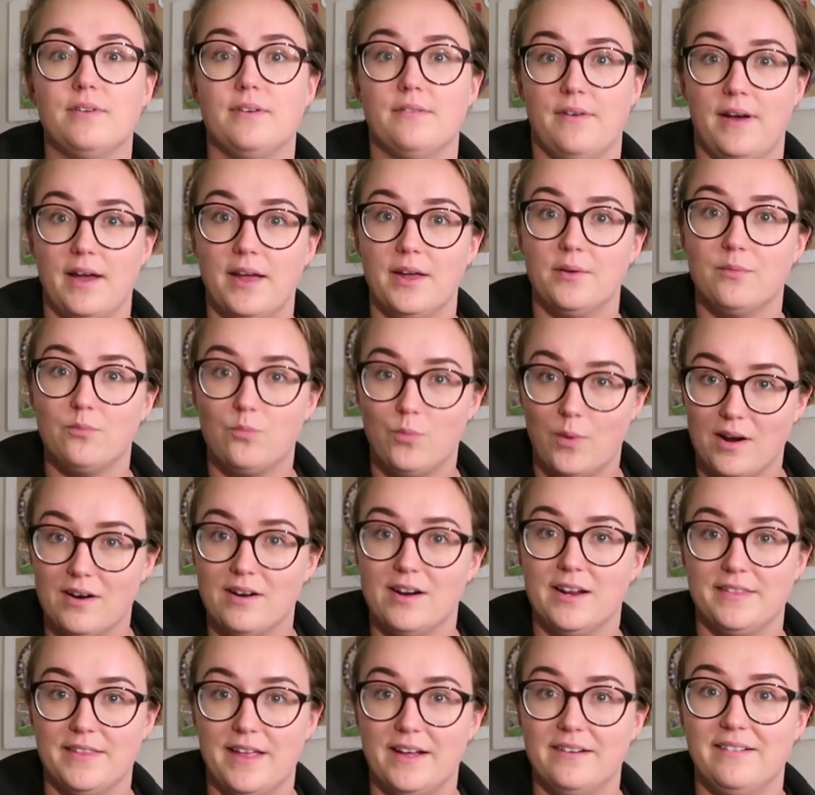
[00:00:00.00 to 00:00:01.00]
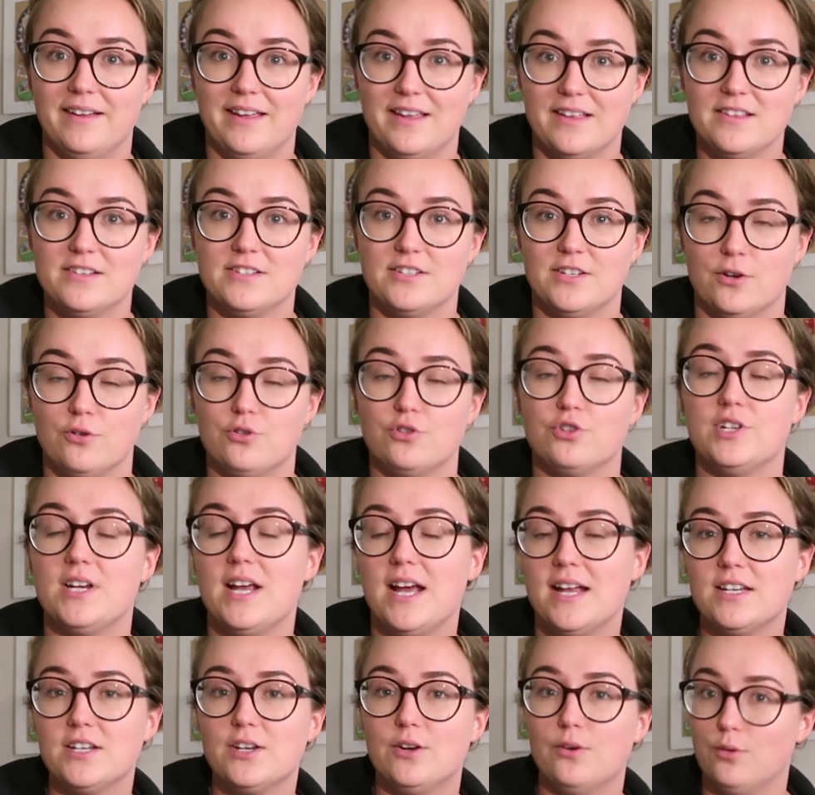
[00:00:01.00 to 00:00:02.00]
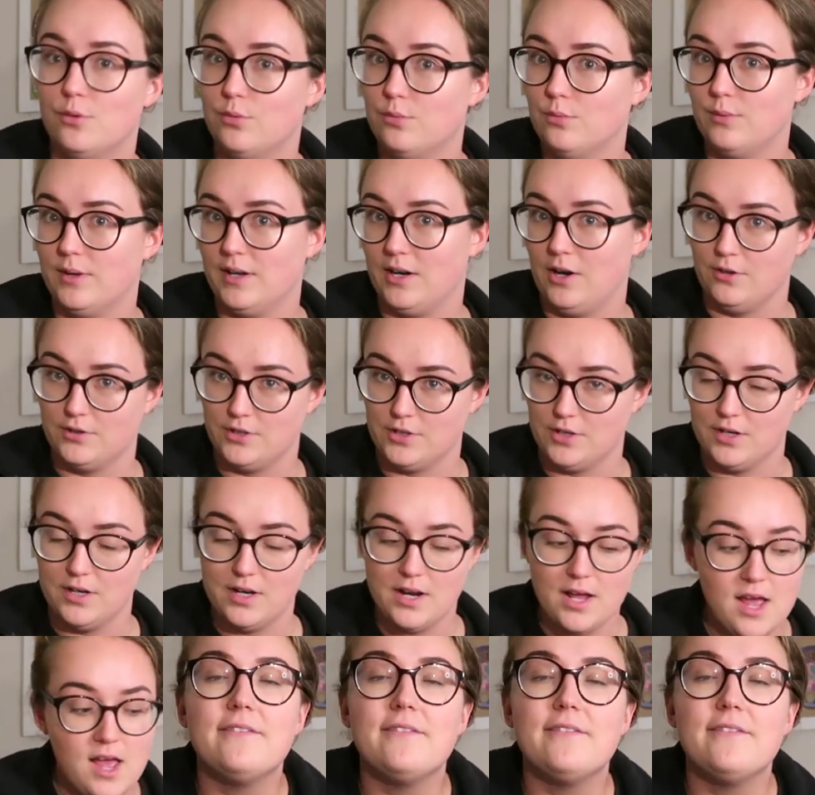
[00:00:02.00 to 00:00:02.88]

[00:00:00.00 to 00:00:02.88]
if I wear it at that length, so she had to go get altered.